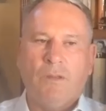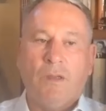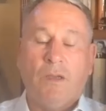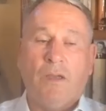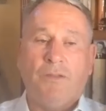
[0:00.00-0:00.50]

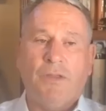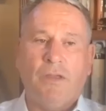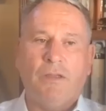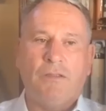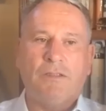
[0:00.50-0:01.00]
I
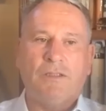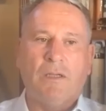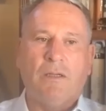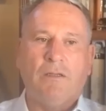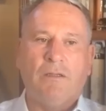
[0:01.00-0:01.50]
think it's
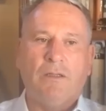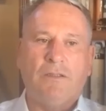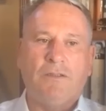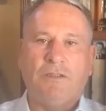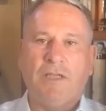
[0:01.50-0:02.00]
uh,
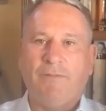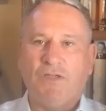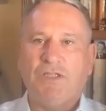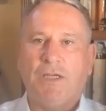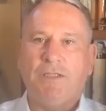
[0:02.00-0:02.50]
it's a
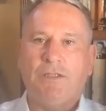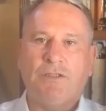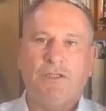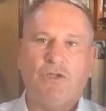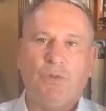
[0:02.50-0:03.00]
devastating
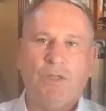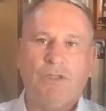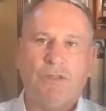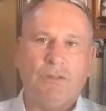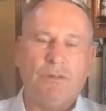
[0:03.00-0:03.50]

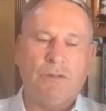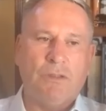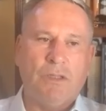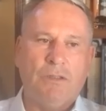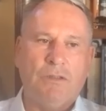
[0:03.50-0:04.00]
situation,
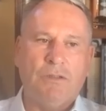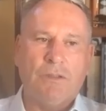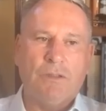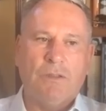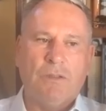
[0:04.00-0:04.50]
and
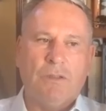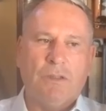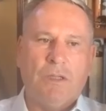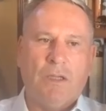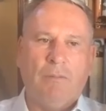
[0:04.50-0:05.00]

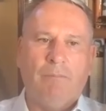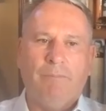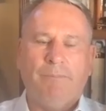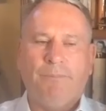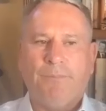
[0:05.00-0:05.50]

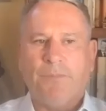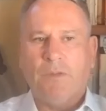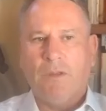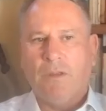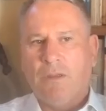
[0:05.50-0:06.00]
um,
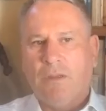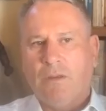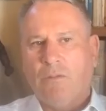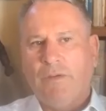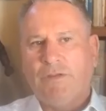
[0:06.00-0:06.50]

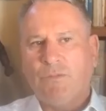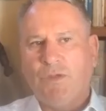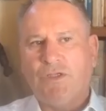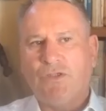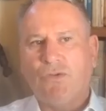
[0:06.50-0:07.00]
we
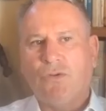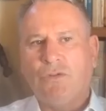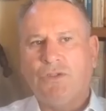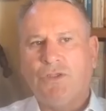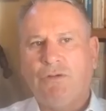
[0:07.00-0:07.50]
we saw
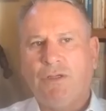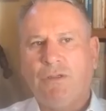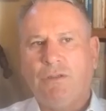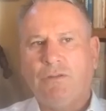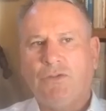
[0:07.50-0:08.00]

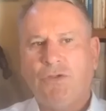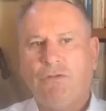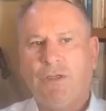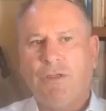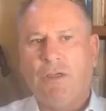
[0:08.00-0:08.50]
during
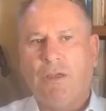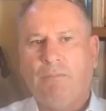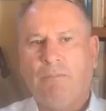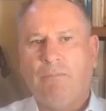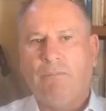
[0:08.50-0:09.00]
during
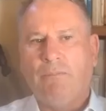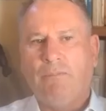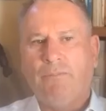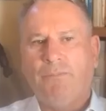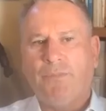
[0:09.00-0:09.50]
um,
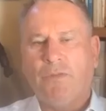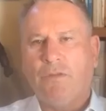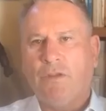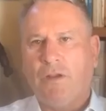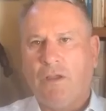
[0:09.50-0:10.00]

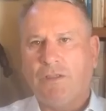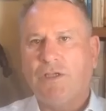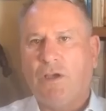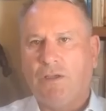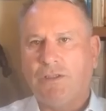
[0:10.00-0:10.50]
the last
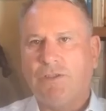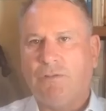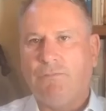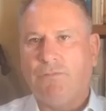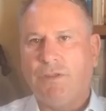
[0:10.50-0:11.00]
Gaza
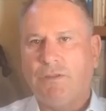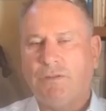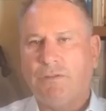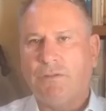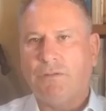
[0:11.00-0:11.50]
conflict
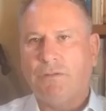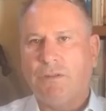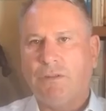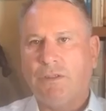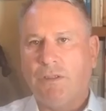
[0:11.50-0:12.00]
that
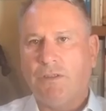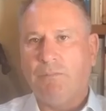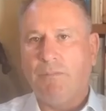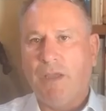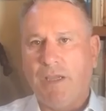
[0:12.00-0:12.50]
occurred
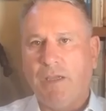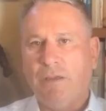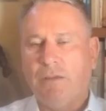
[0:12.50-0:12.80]
in May.